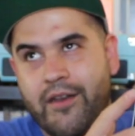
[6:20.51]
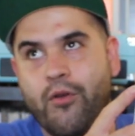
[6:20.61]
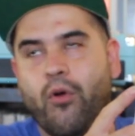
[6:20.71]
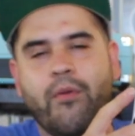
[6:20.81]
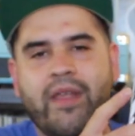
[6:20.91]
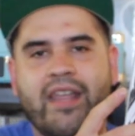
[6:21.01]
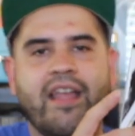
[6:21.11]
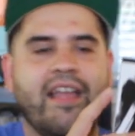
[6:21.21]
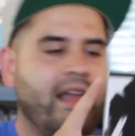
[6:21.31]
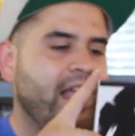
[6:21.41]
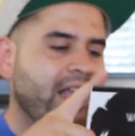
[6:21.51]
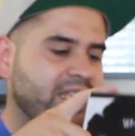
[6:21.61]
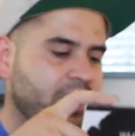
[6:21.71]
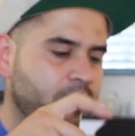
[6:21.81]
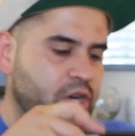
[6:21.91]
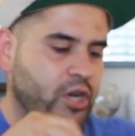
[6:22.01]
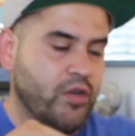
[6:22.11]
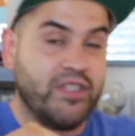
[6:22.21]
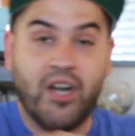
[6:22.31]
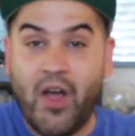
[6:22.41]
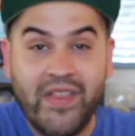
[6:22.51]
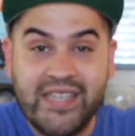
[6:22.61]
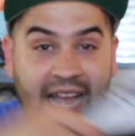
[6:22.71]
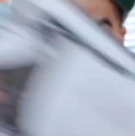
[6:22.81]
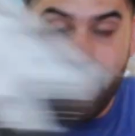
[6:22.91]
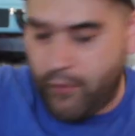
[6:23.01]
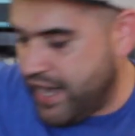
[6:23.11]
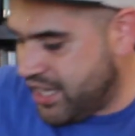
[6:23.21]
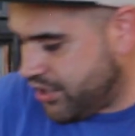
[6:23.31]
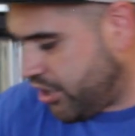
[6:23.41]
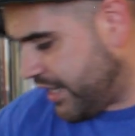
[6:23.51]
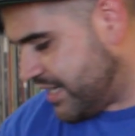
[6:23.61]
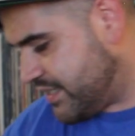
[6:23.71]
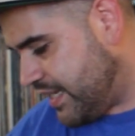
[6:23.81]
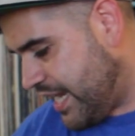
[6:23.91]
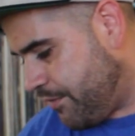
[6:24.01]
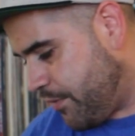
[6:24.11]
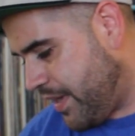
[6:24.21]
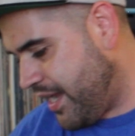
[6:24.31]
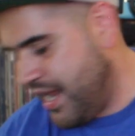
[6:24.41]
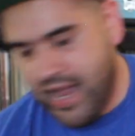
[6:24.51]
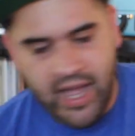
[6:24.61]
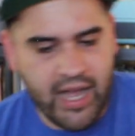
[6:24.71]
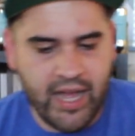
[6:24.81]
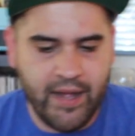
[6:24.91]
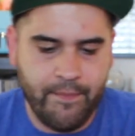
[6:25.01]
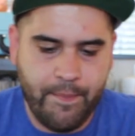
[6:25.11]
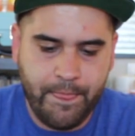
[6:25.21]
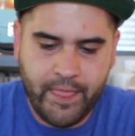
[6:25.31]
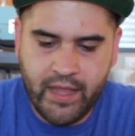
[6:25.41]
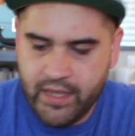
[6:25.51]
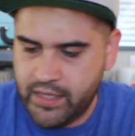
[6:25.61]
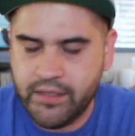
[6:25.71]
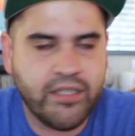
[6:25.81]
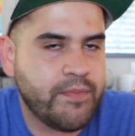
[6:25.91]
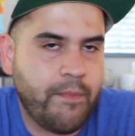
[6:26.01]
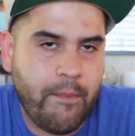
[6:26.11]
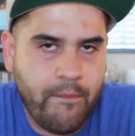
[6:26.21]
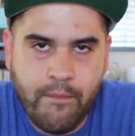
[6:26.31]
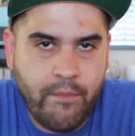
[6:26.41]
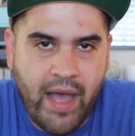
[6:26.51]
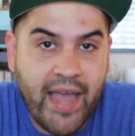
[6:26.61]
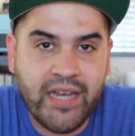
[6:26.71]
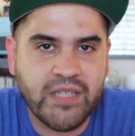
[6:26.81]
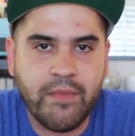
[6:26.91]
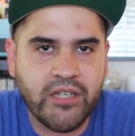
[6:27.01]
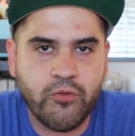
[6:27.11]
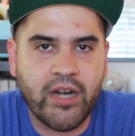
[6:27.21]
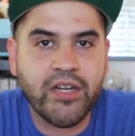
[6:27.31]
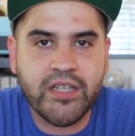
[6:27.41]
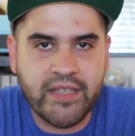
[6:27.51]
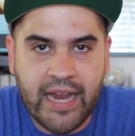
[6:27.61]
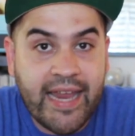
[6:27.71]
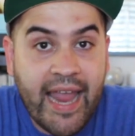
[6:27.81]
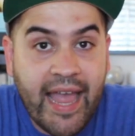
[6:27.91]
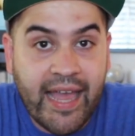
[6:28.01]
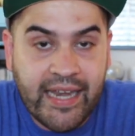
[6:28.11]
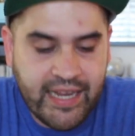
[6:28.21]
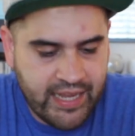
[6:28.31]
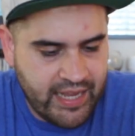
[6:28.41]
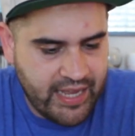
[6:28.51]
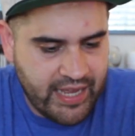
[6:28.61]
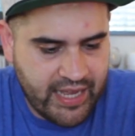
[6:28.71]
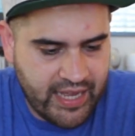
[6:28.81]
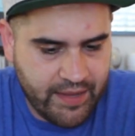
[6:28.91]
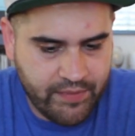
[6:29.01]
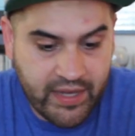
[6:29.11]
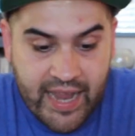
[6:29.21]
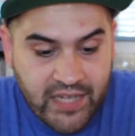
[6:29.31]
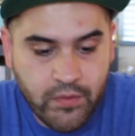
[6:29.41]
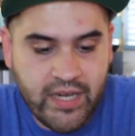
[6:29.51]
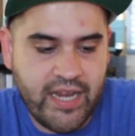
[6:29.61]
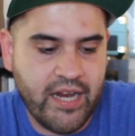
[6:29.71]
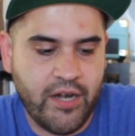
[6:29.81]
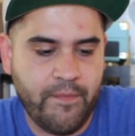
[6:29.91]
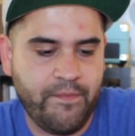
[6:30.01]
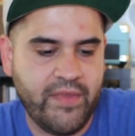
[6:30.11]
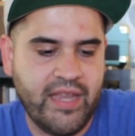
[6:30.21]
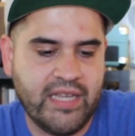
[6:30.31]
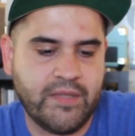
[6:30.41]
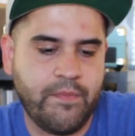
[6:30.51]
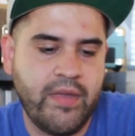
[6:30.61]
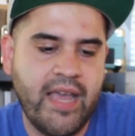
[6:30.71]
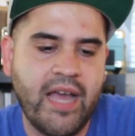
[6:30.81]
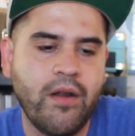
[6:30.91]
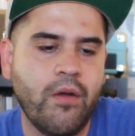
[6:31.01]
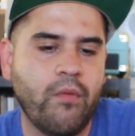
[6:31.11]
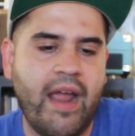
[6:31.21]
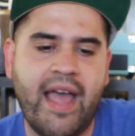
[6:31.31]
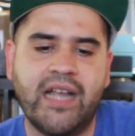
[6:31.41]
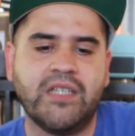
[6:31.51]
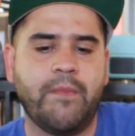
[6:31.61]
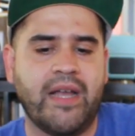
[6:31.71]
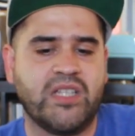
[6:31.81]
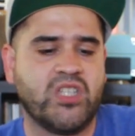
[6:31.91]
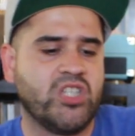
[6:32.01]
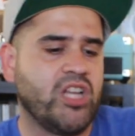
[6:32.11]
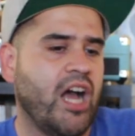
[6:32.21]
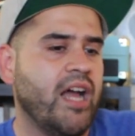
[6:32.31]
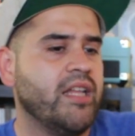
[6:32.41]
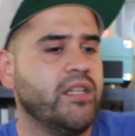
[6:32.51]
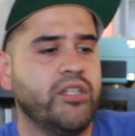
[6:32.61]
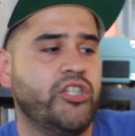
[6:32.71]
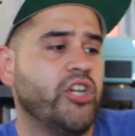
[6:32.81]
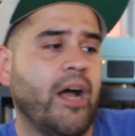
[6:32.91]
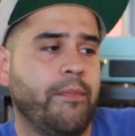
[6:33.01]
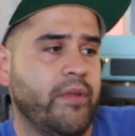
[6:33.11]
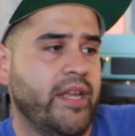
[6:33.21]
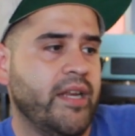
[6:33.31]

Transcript: normie, someone who goes there all the time, a regular, I guess the name would be. Just buying as much records as I can. The next one here is Piano Rags by Scott Joplin,